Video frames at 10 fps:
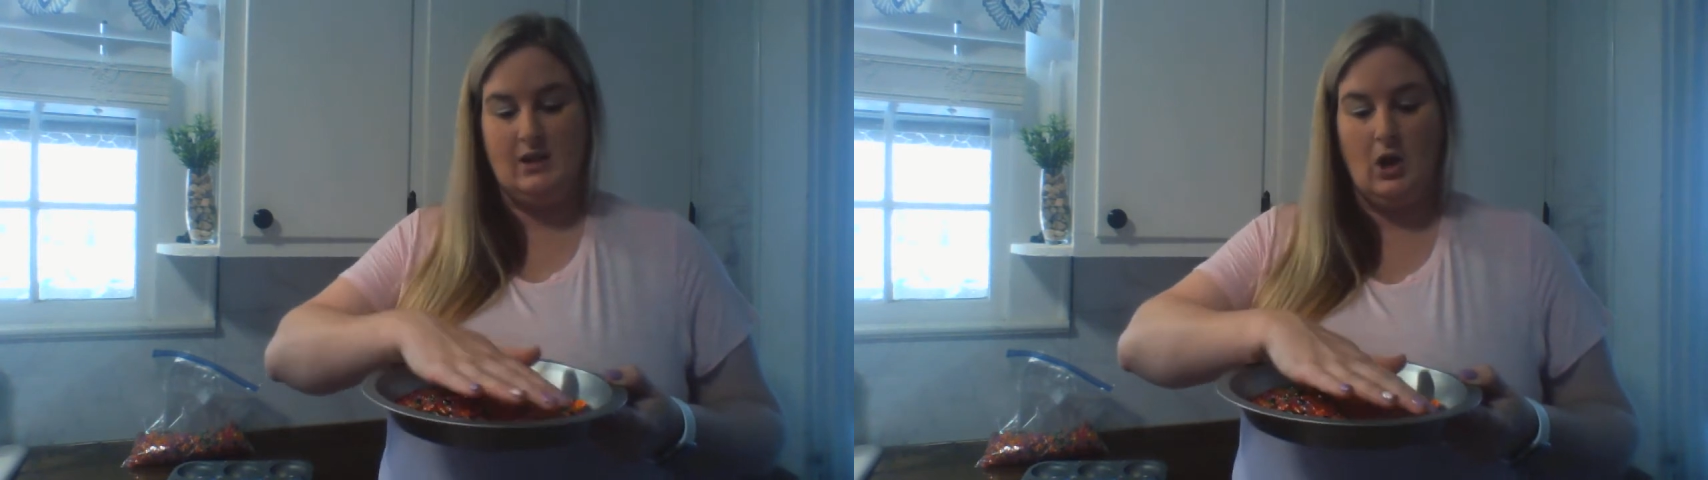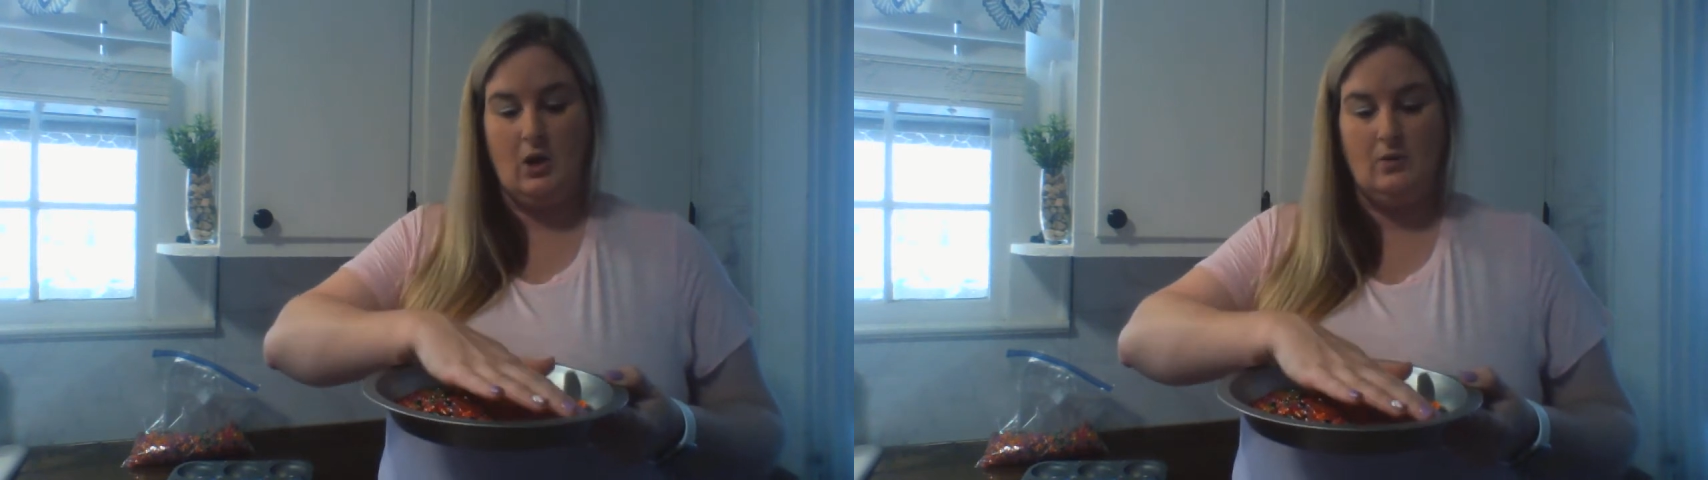
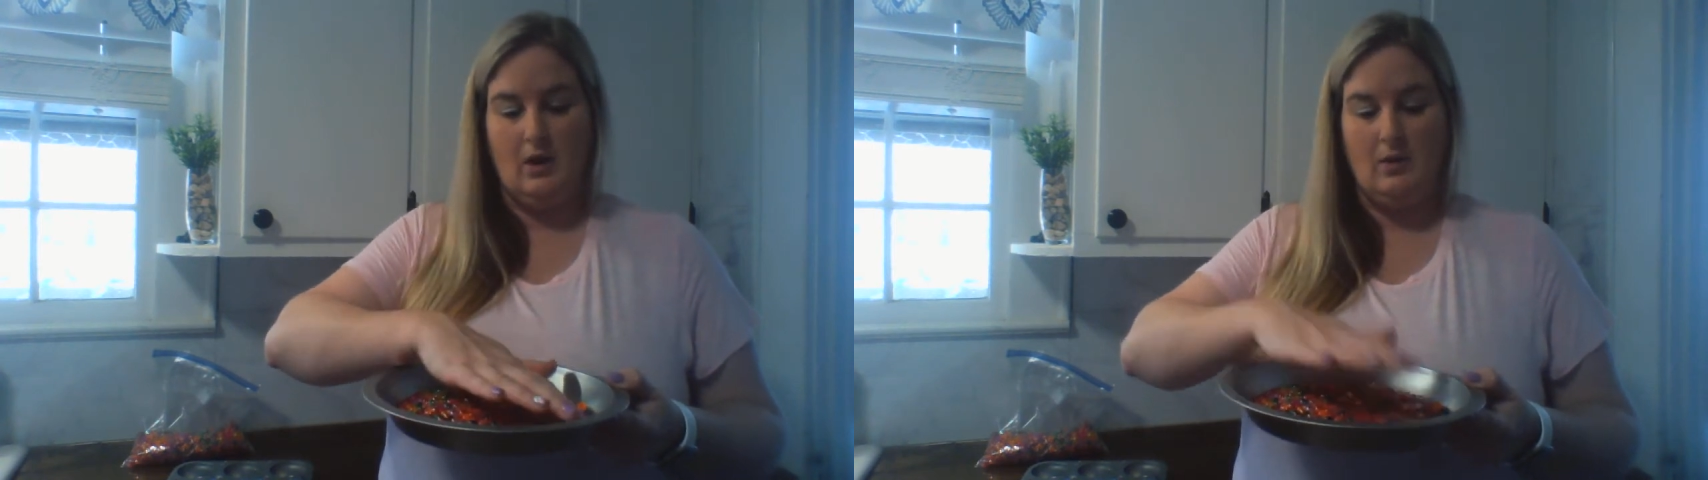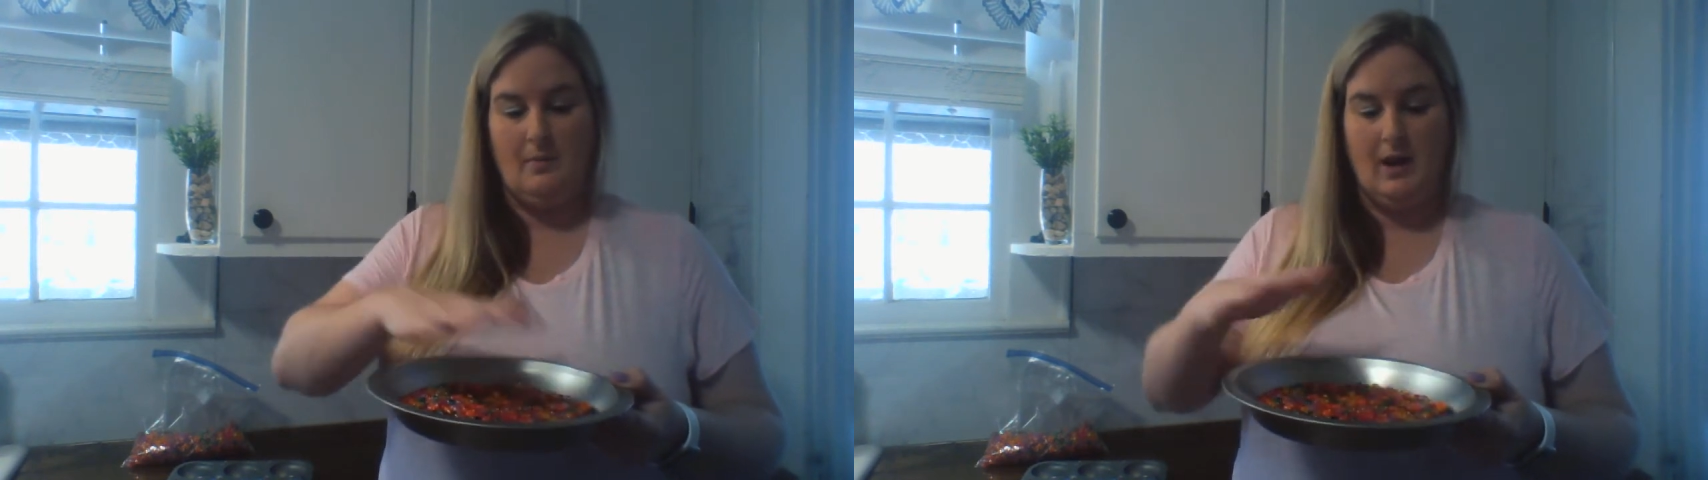coat
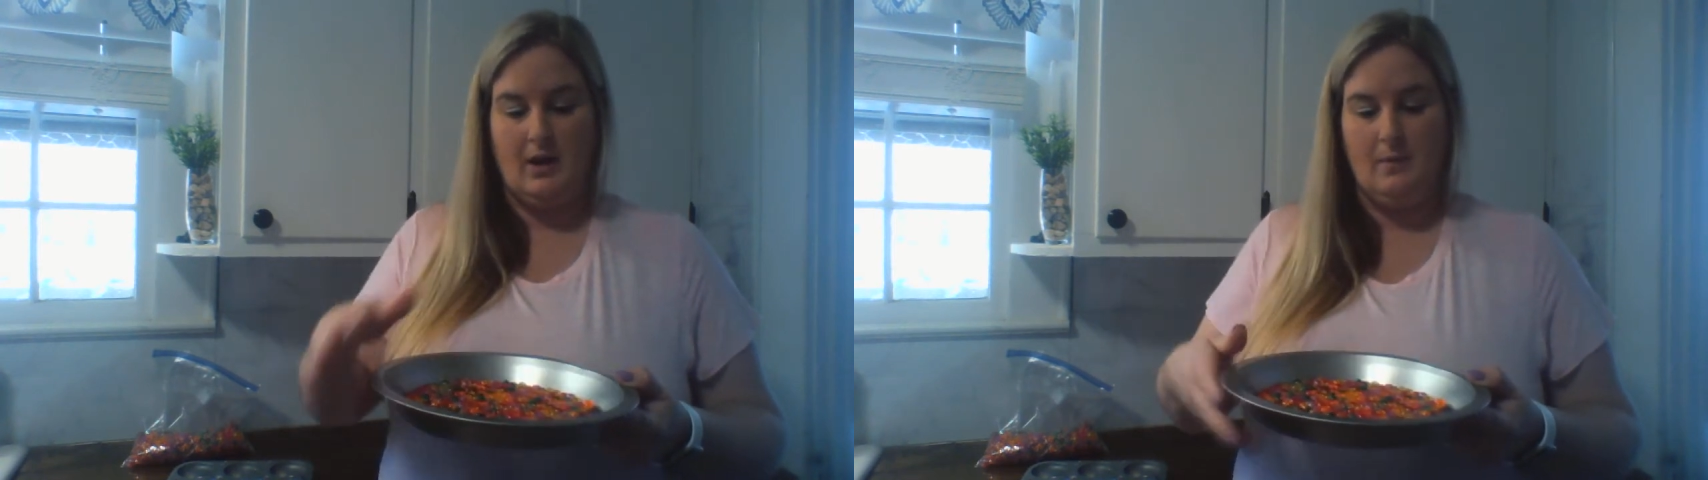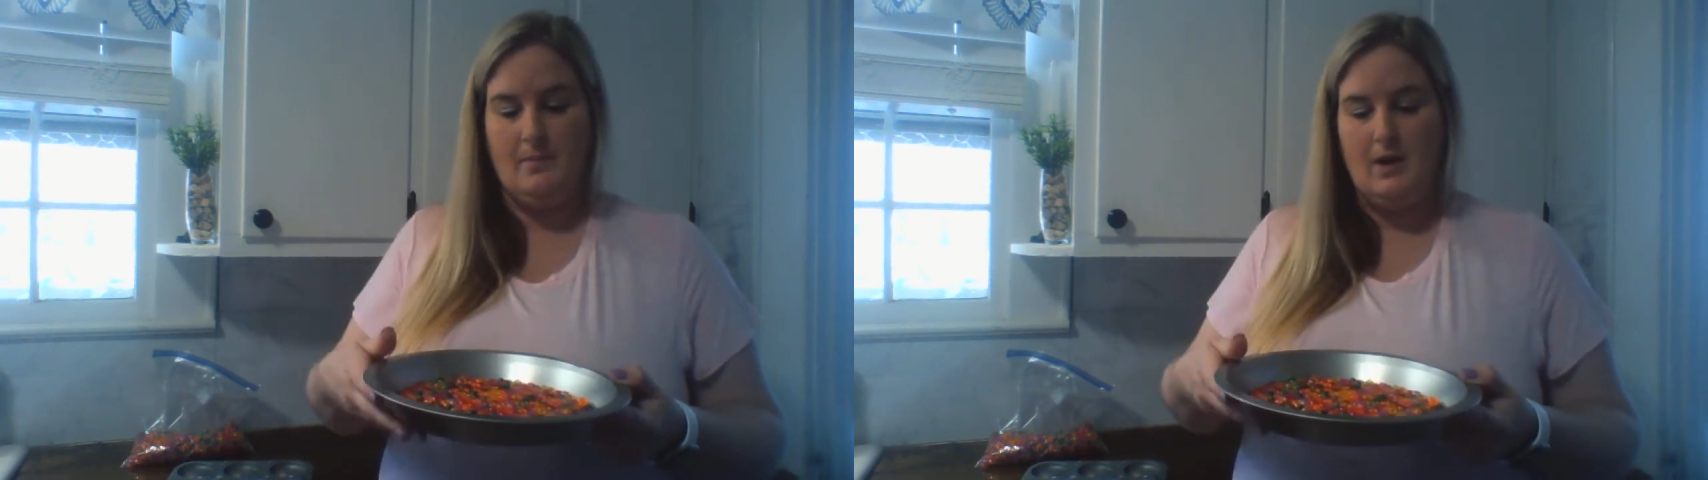on the
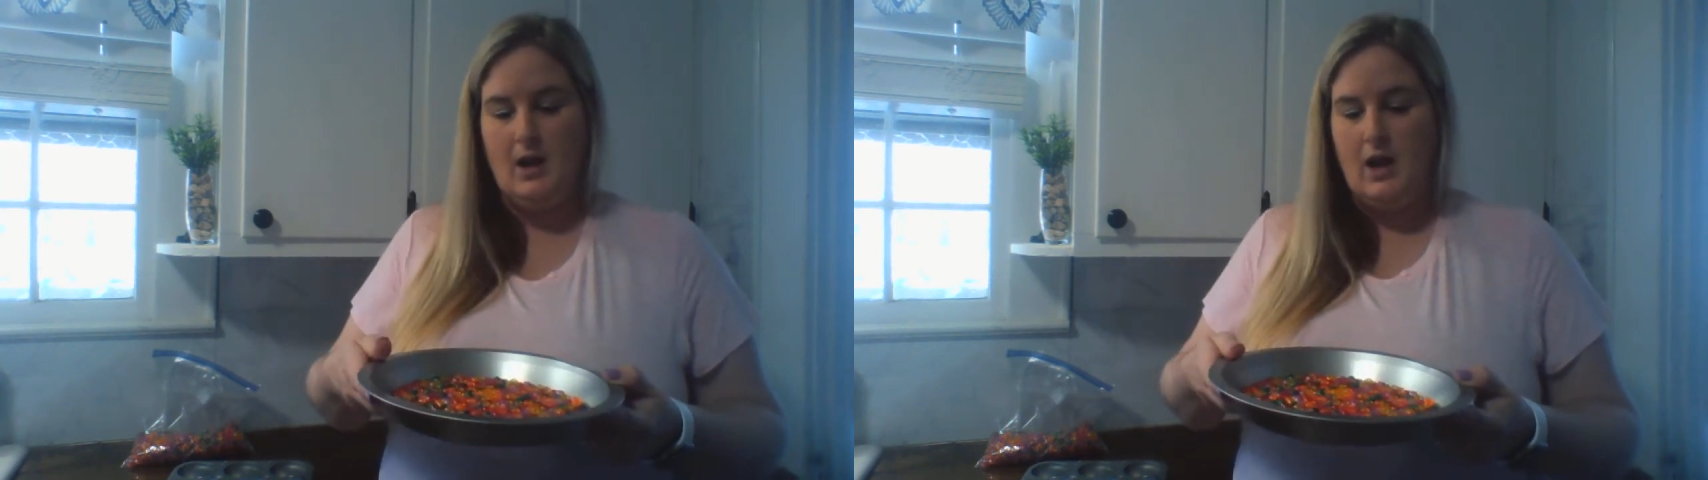bottom.